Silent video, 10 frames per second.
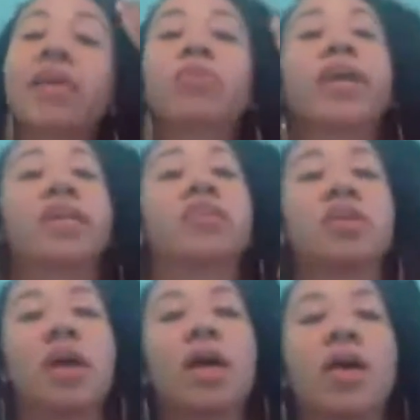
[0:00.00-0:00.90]
right.
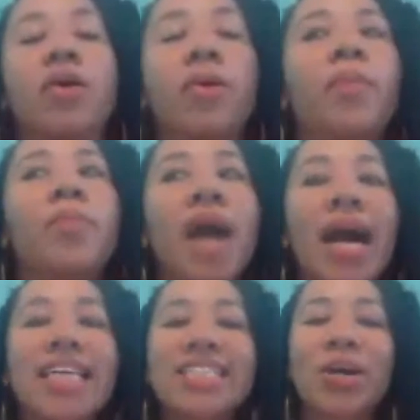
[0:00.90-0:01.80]

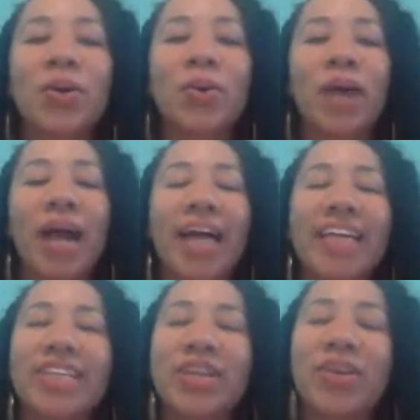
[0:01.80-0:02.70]
So,
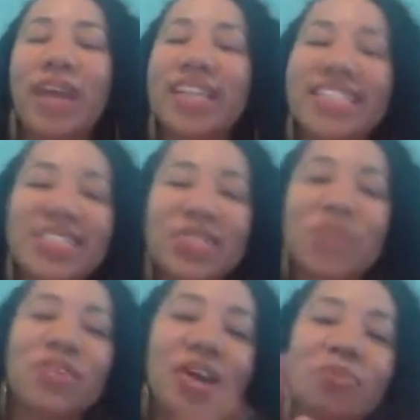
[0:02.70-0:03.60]
you know, I still
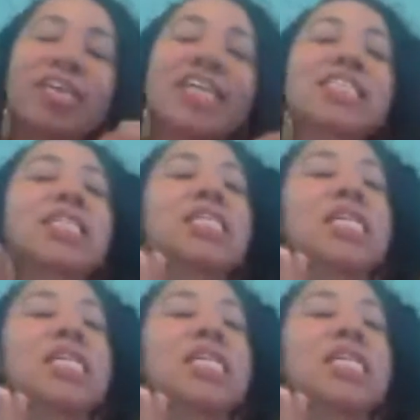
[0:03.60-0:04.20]
don't know, because,